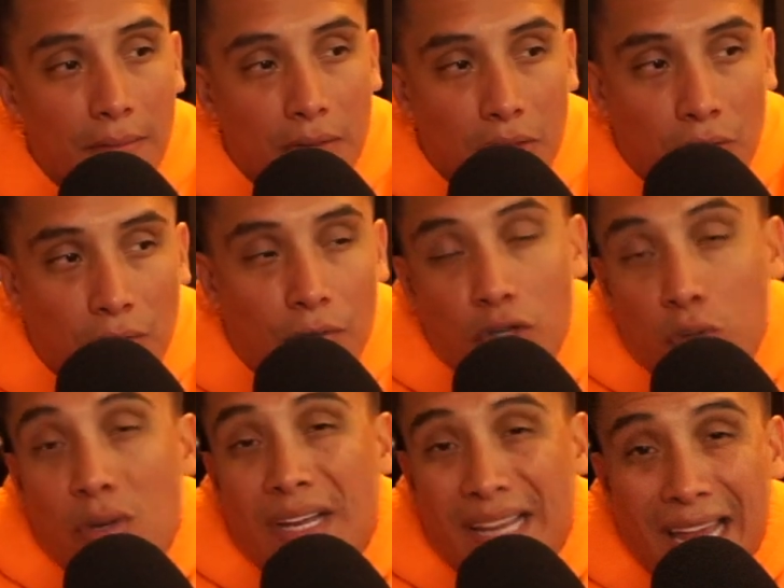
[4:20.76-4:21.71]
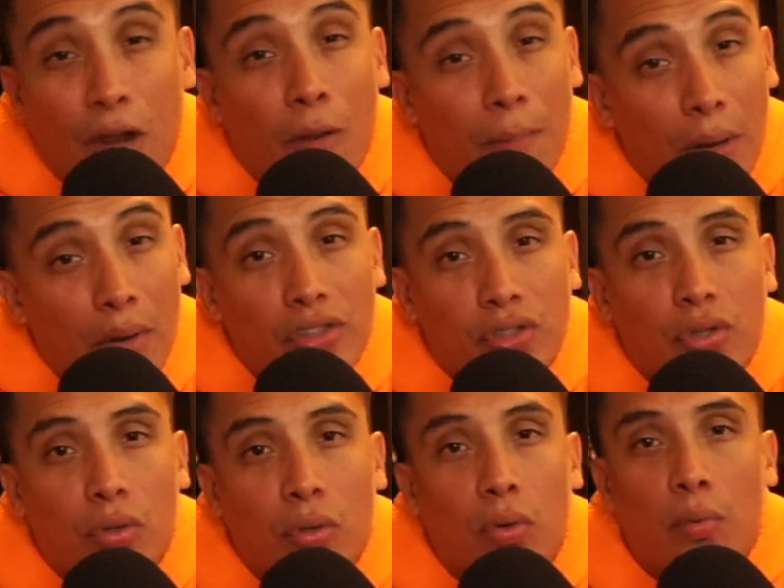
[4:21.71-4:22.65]
for you to care about
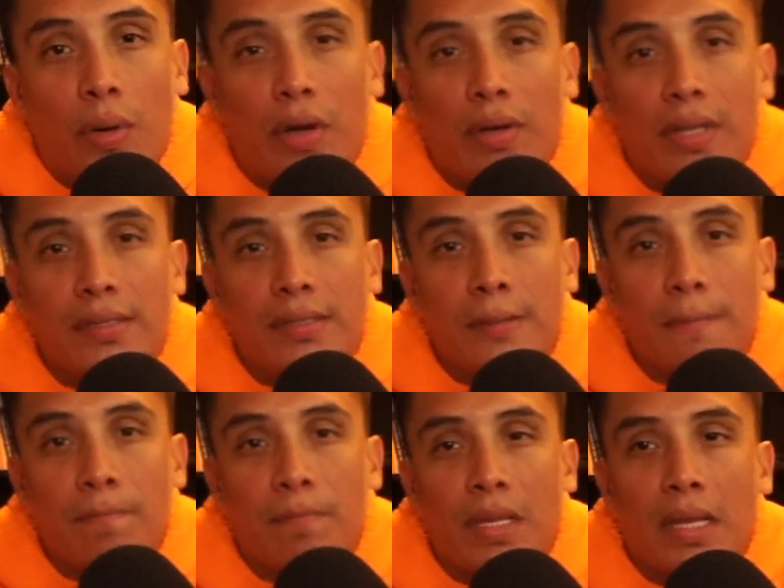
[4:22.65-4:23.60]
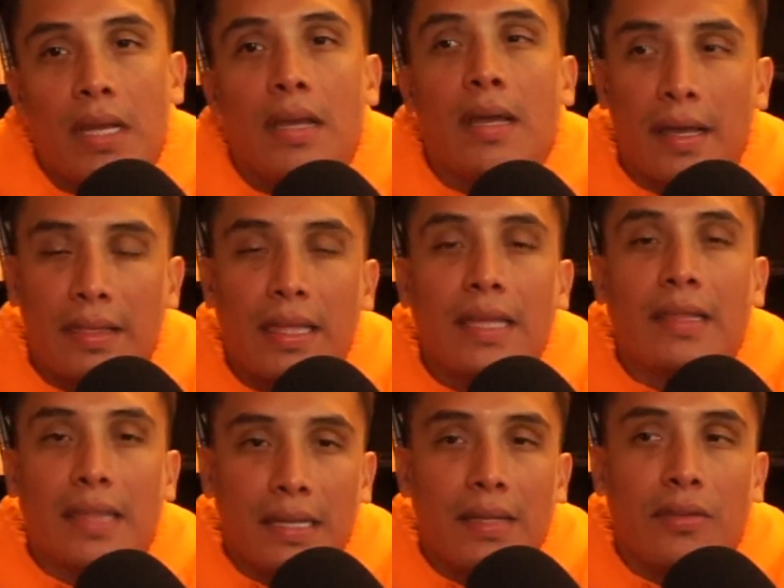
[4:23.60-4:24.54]
external awareness? I think
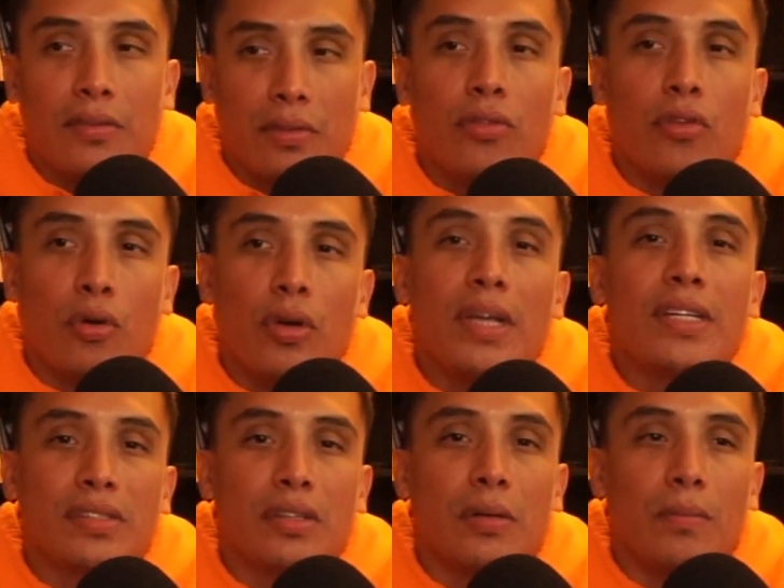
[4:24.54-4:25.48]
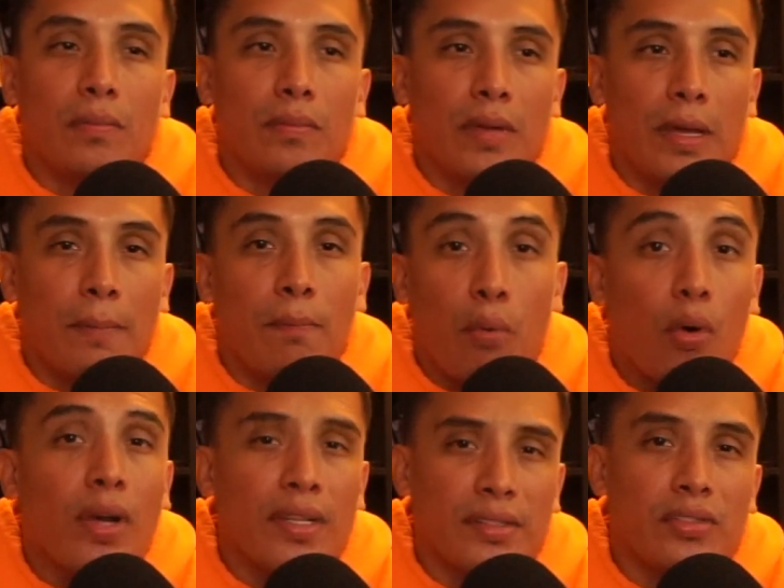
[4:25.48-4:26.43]
that there is some
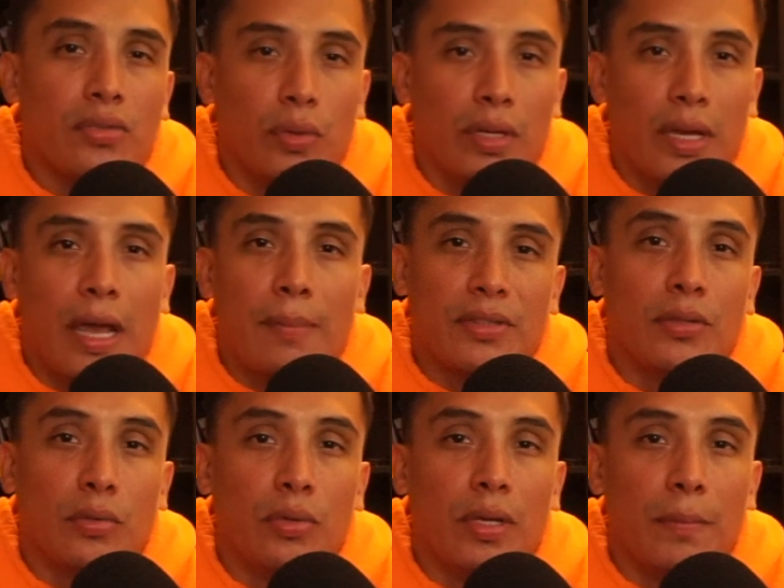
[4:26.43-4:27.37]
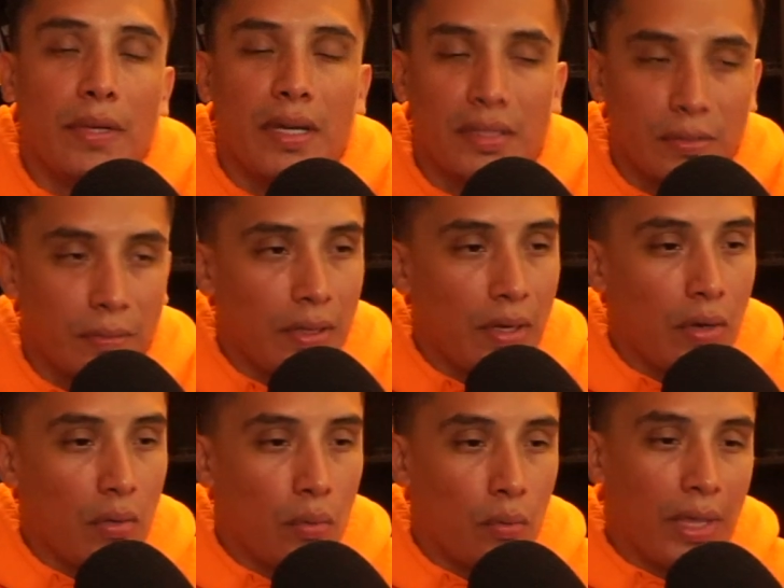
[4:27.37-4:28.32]
importance to it, absolutely, because
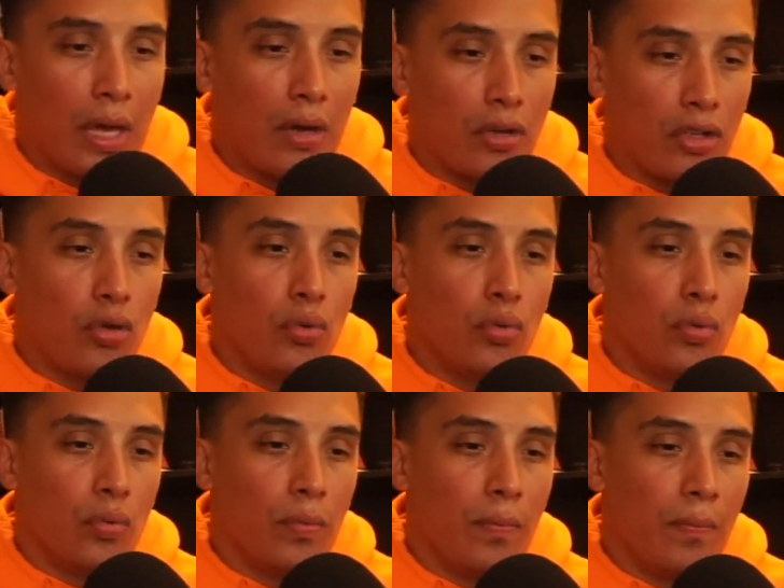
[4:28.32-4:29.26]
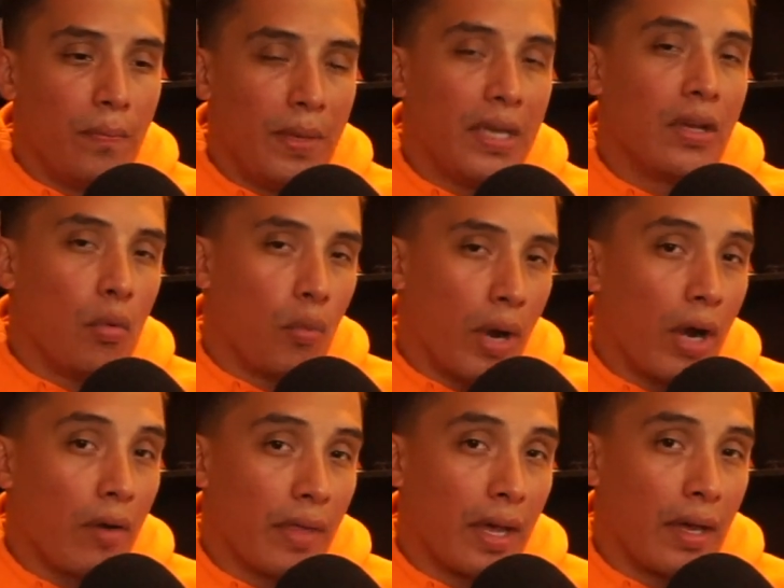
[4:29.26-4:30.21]
without you being aware
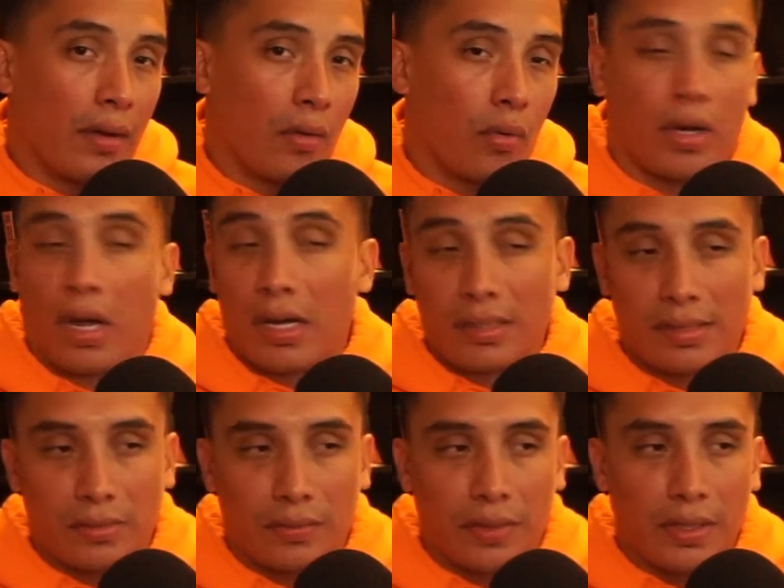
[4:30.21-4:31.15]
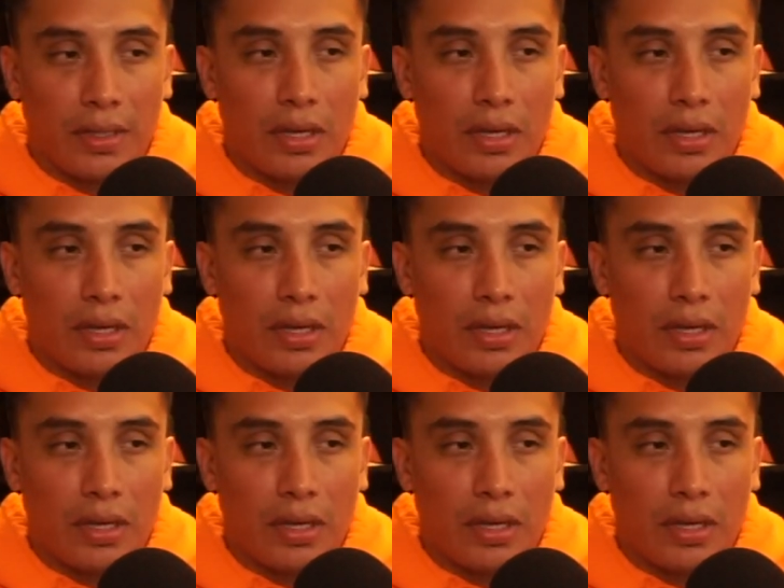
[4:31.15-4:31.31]
of that or conscious of it,